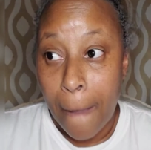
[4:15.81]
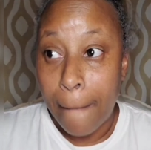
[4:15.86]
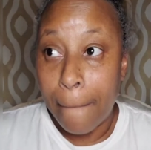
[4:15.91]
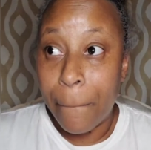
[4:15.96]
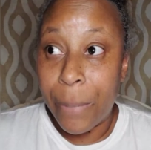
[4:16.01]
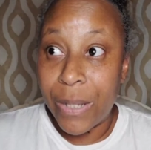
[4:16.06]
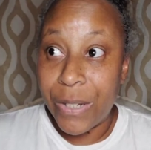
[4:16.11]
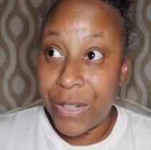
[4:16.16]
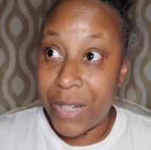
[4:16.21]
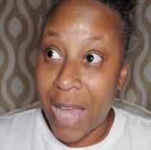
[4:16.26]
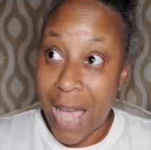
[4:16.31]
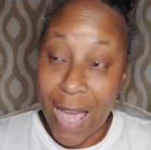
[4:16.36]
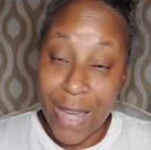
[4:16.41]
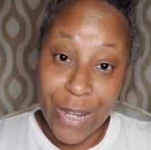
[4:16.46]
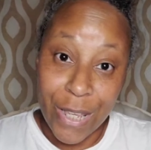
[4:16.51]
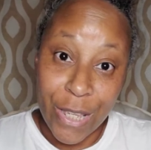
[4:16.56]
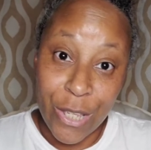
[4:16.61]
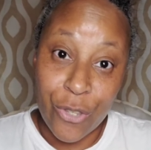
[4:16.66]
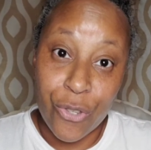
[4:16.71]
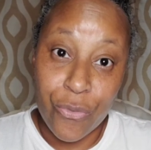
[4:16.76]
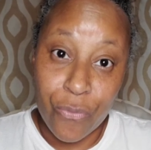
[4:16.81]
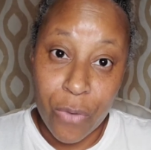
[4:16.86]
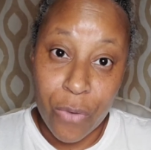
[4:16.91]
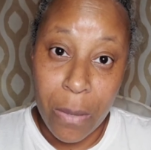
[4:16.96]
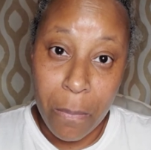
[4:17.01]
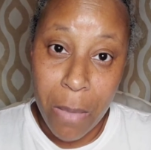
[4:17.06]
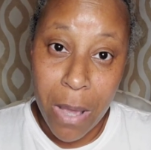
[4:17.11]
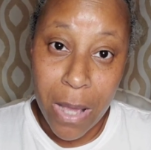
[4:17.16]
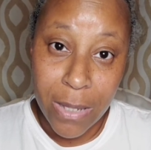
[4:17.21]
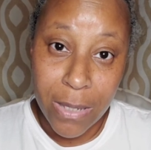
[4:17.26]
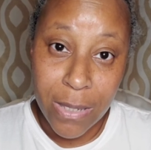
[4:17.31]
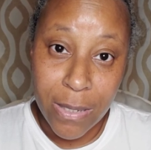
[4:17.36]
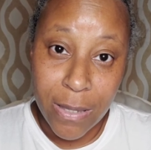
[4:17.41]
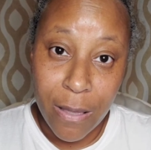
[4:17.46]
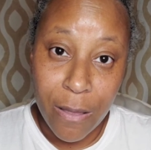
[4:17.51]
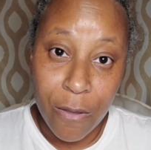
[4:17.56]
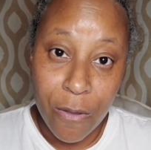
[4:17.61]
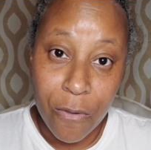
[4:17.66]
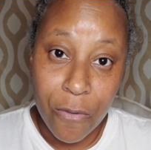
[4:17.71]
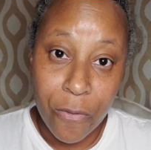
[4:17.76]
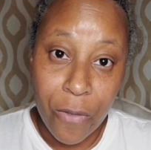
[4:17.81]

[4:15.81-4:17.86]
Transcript: but not injuring myself?